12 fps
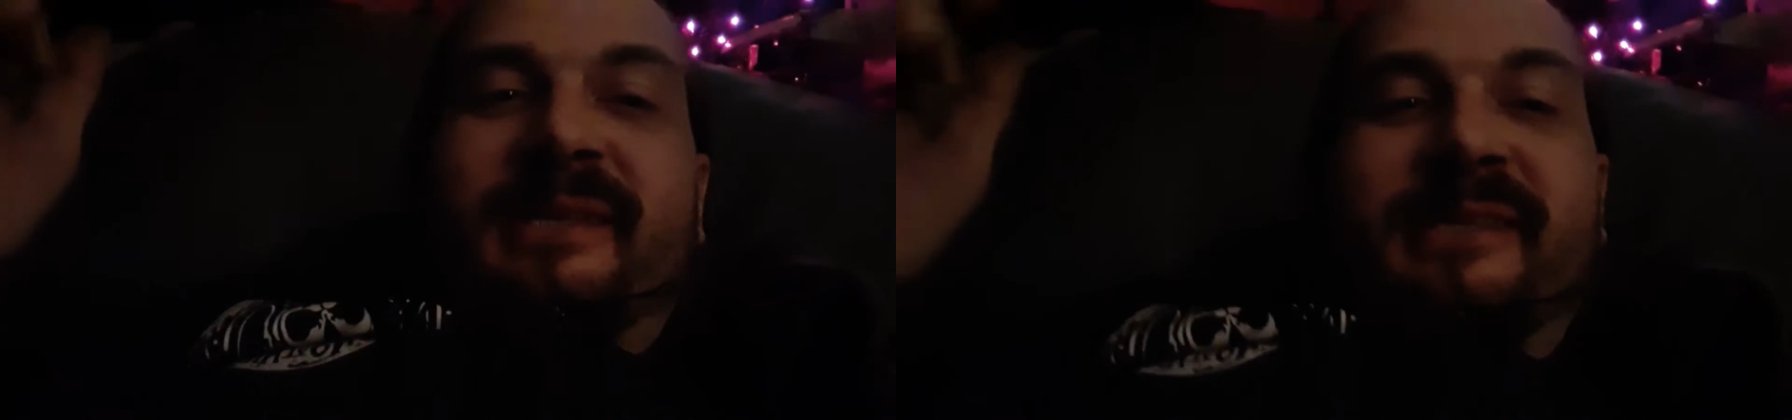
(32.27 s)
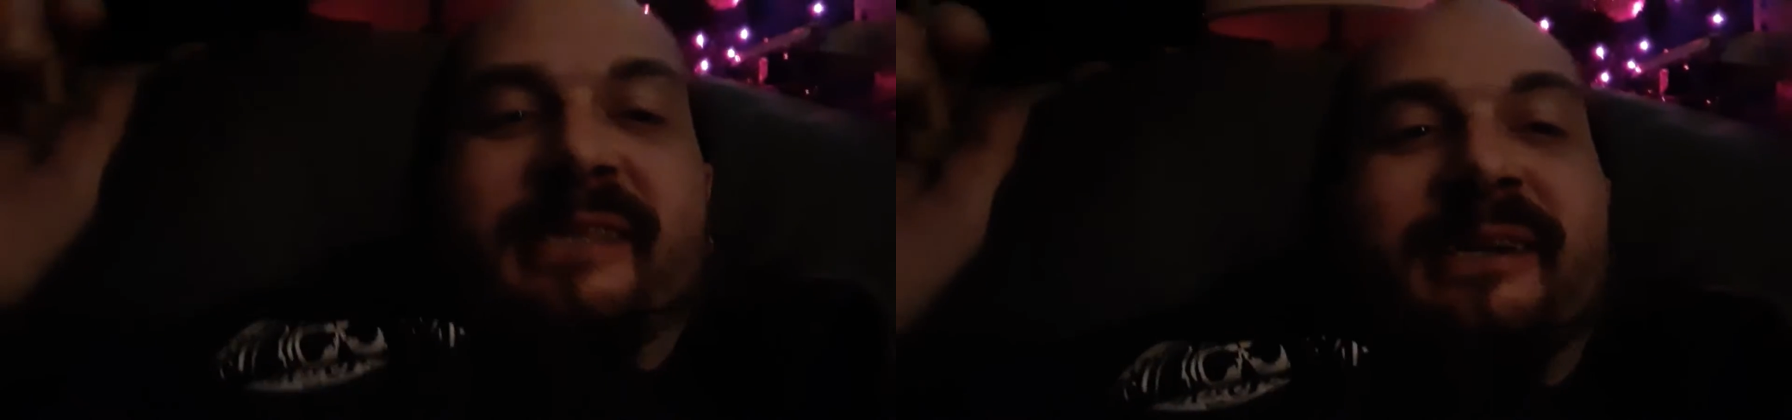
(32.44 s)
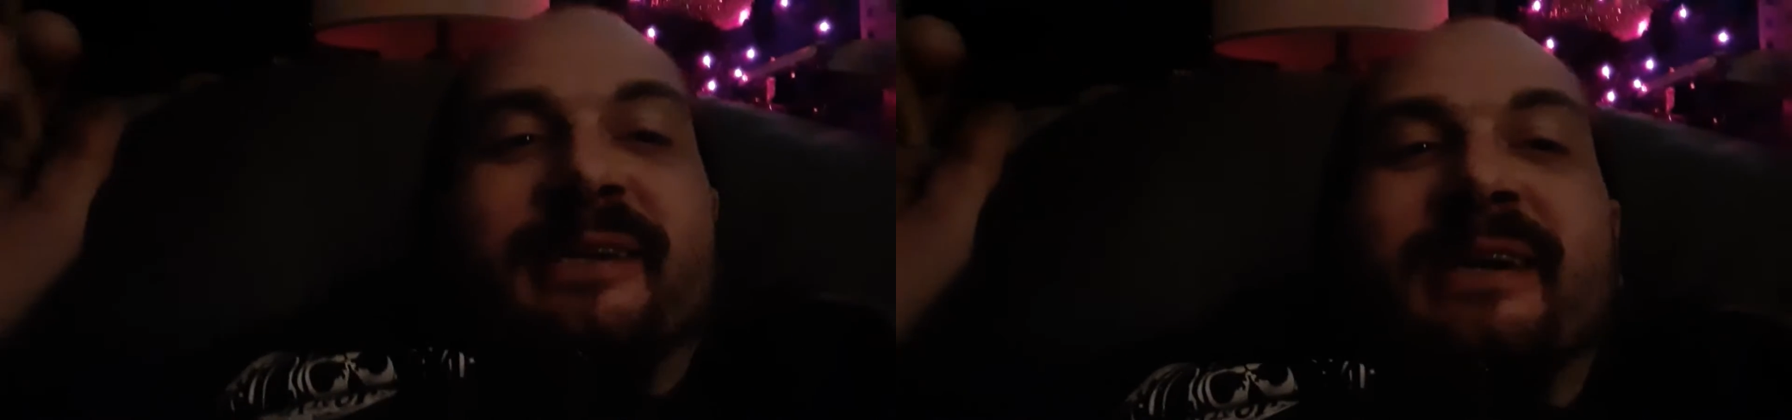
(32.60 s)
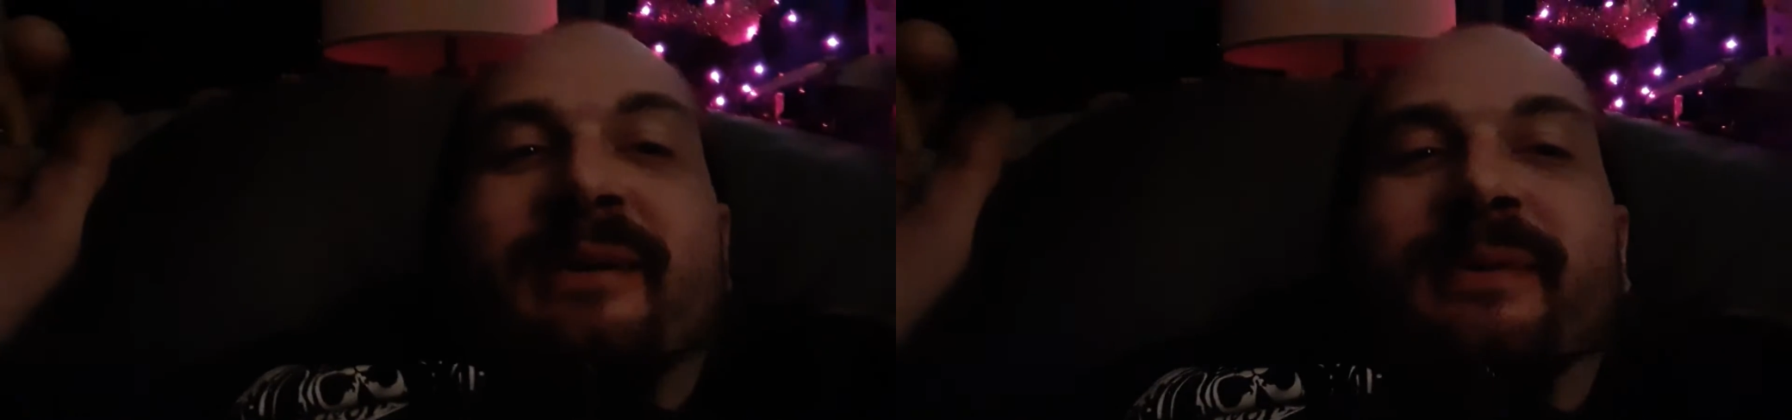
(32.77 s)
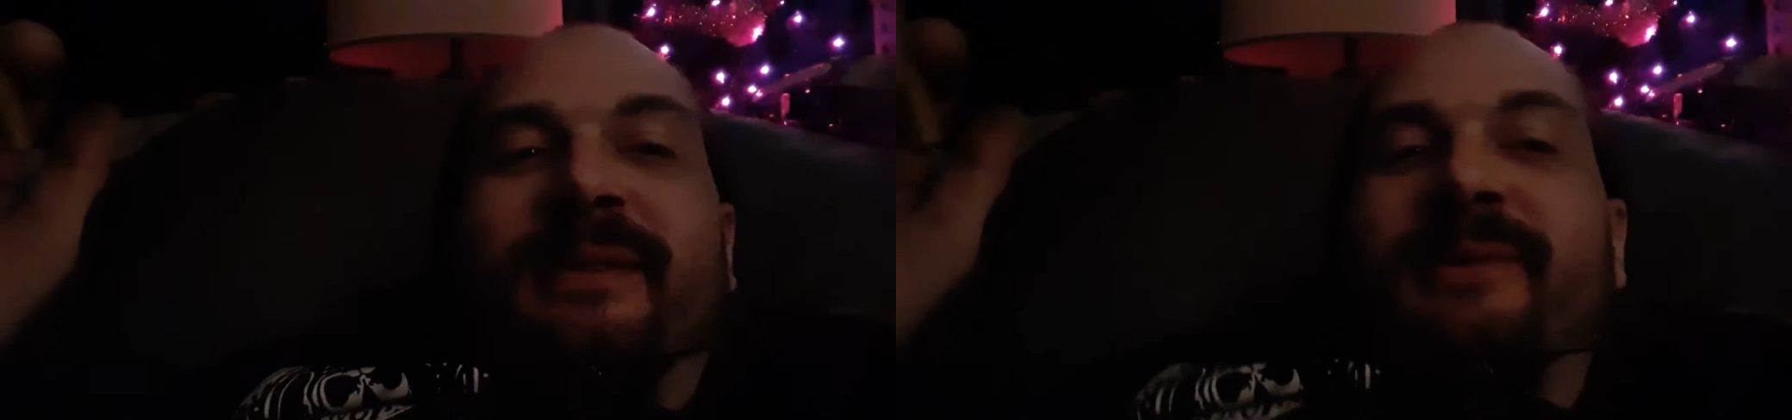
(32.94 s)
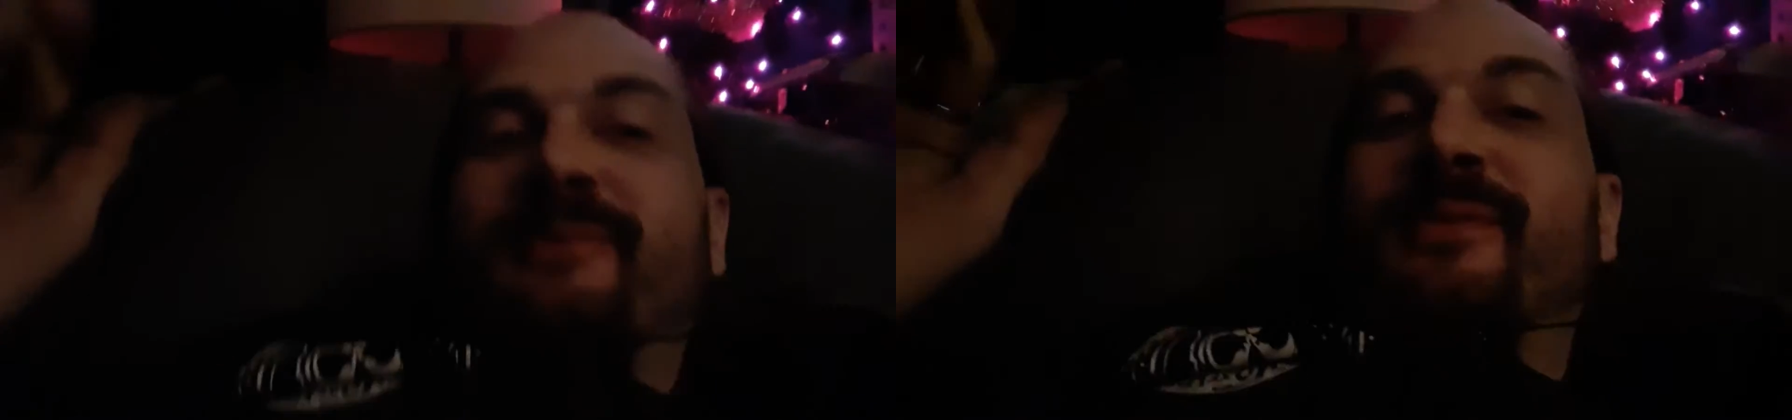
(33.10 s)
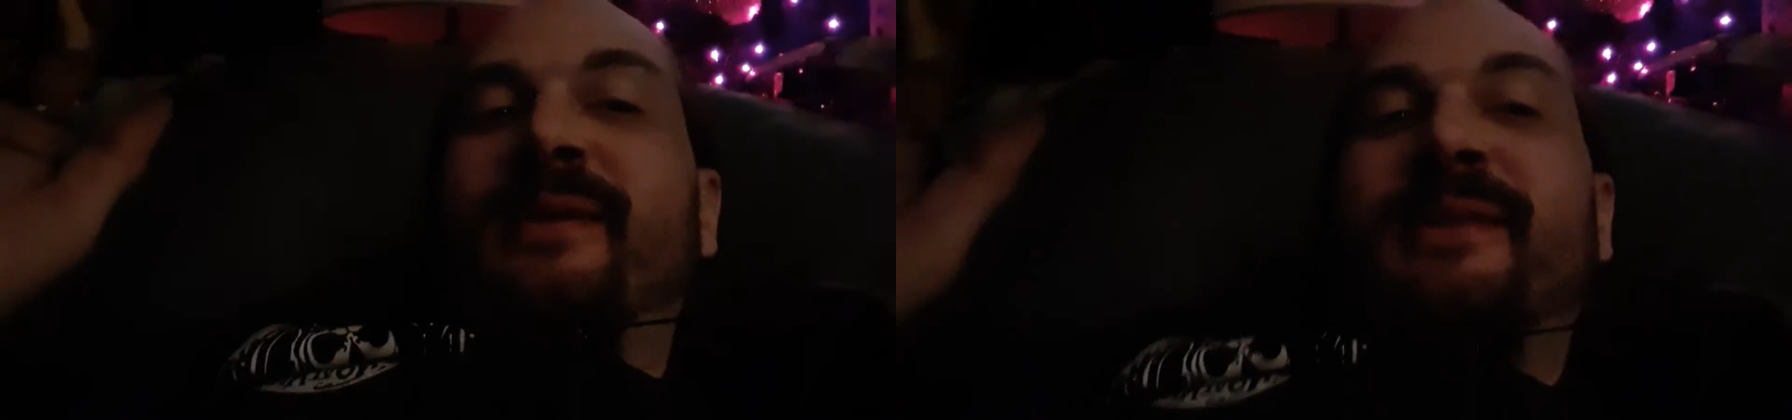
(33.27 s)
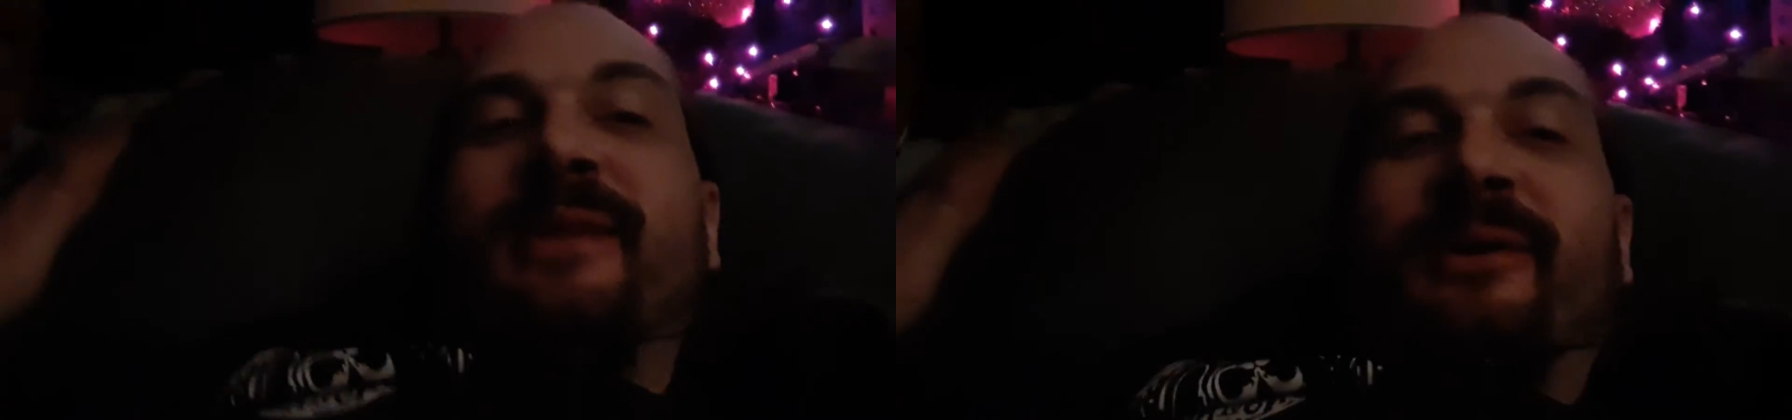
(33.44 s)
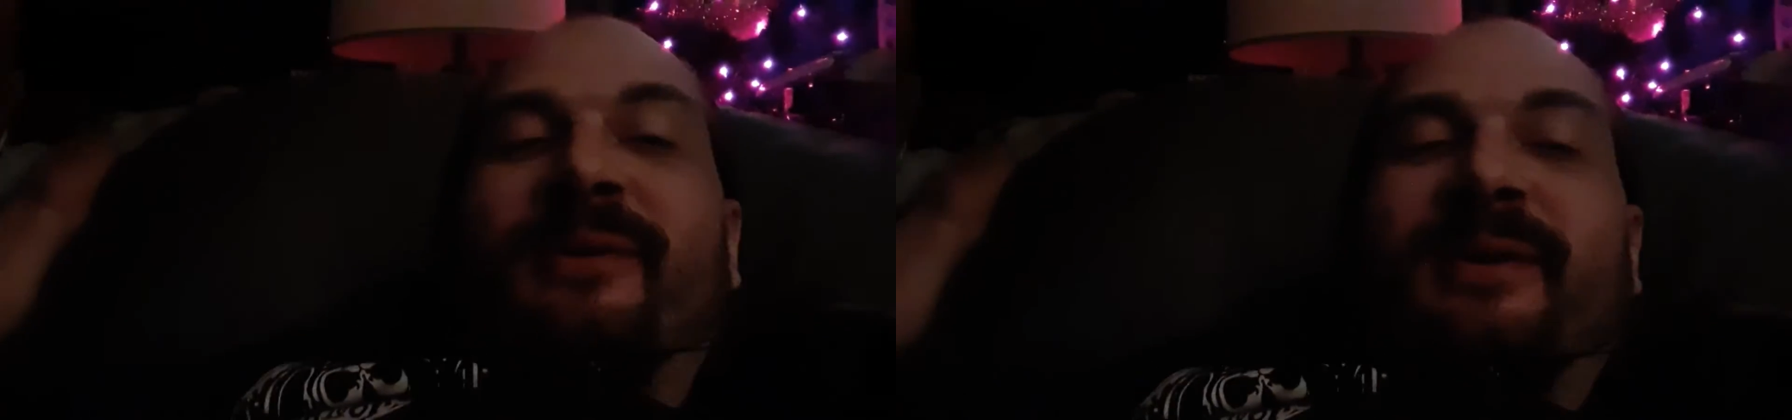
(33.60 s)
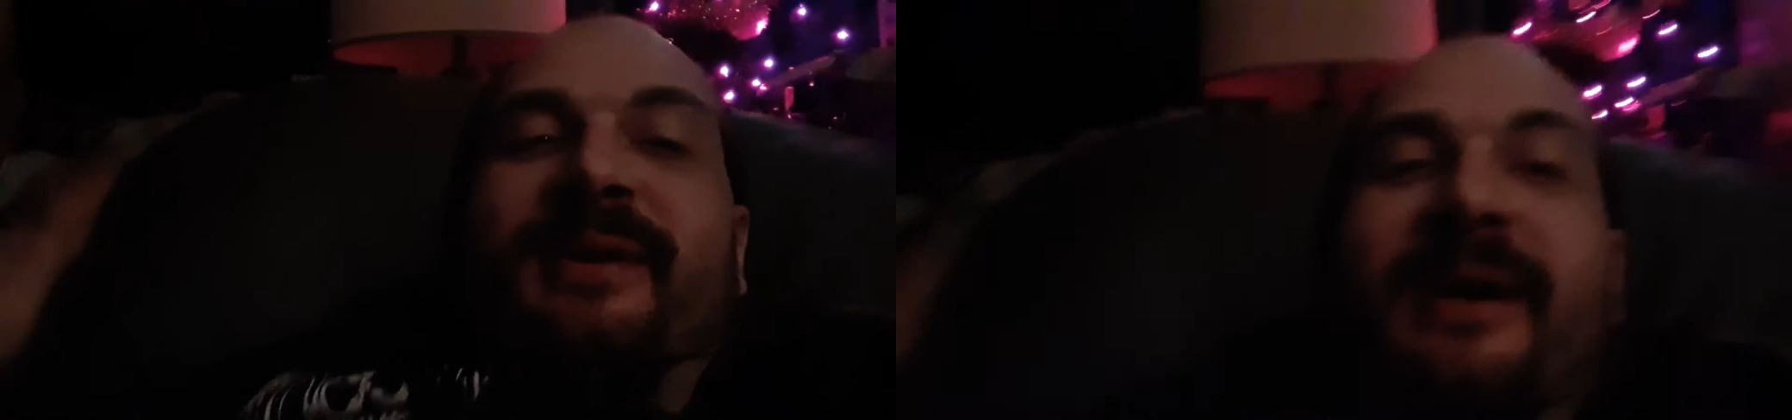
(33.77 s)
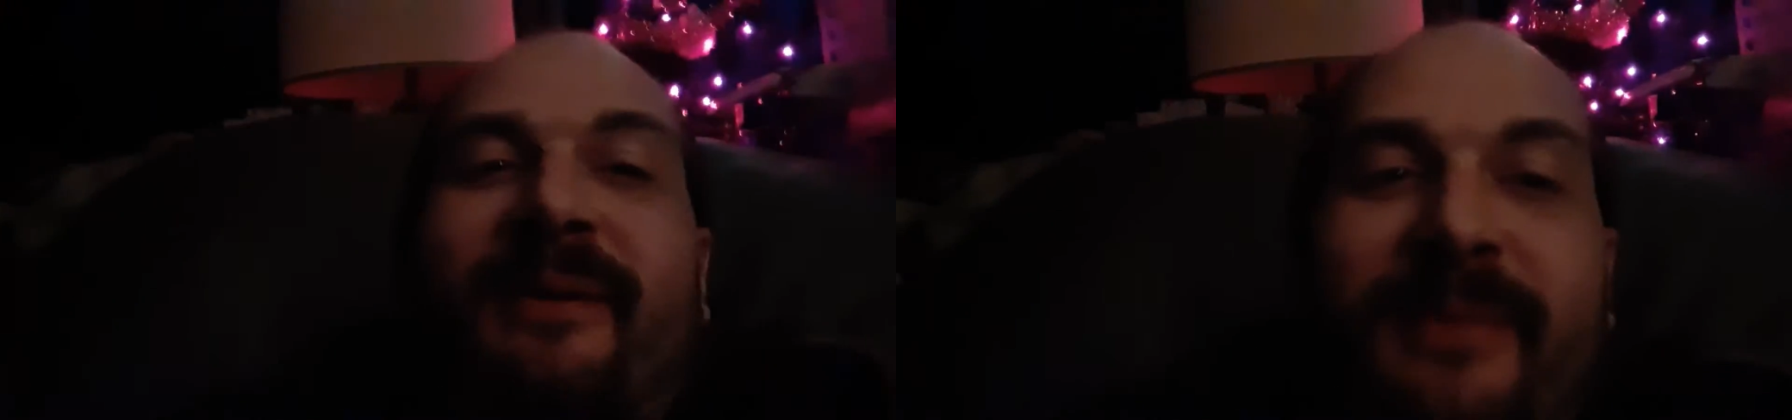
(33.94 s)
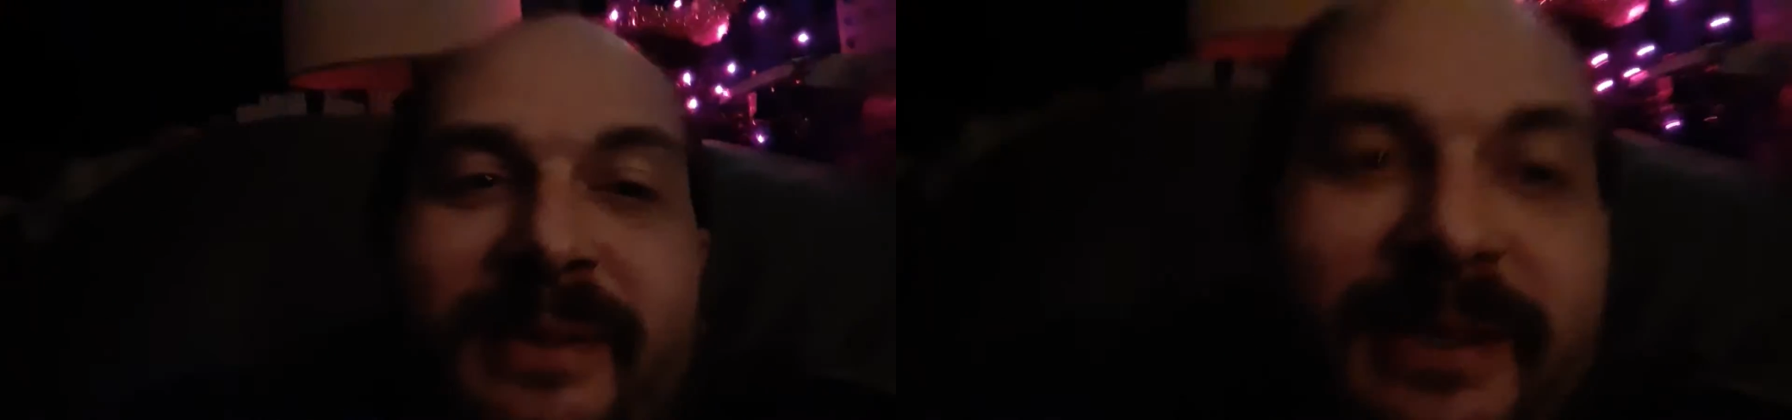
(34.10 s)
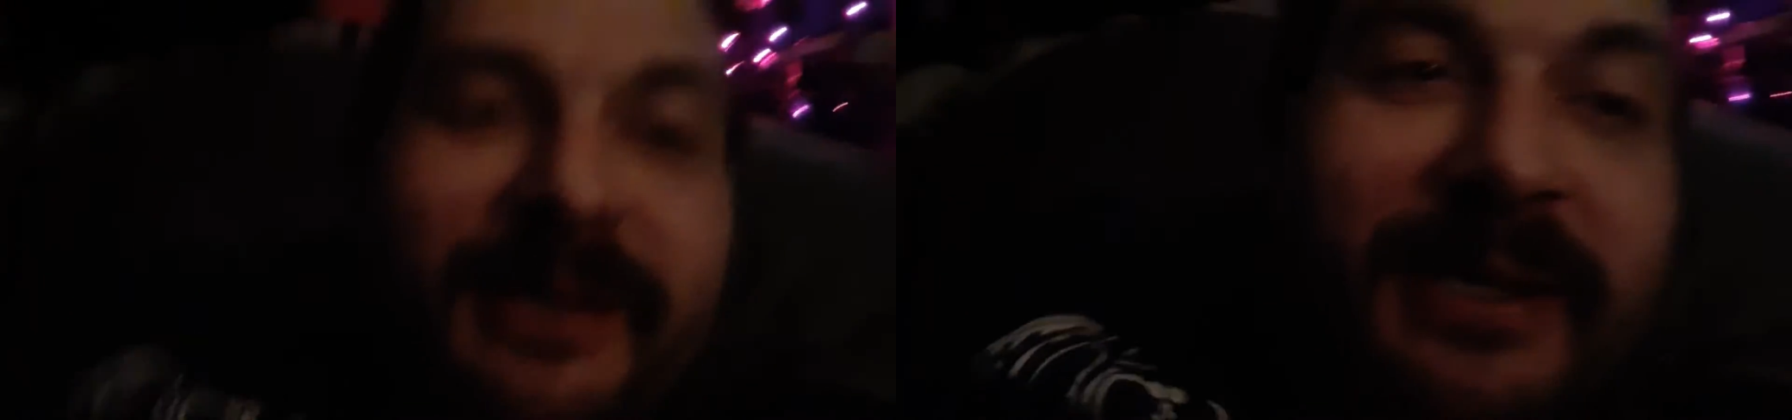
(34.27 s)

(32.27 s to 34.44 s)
They're coming. We know they're coming.